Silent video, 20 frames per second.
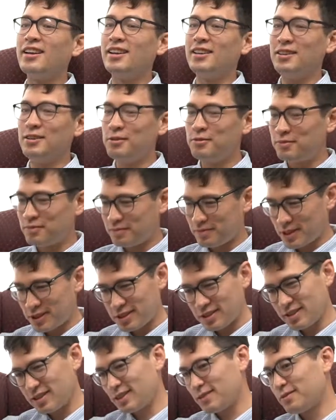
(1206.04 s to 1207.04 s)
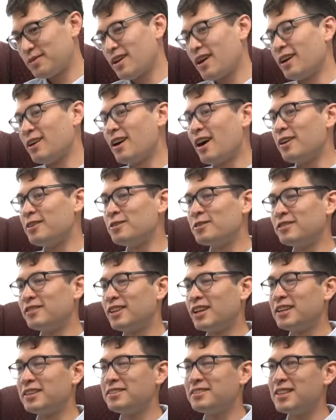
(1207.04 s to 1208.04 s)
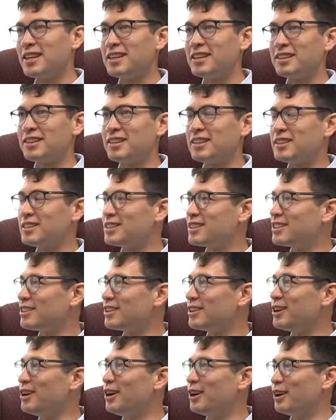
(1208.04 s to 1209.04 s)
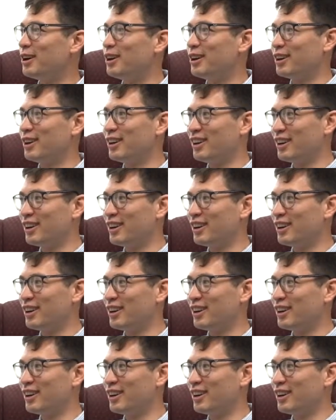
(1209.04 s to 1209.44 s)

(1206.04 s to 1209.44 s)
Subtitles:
You've mentioned this. I don't like taking things slow.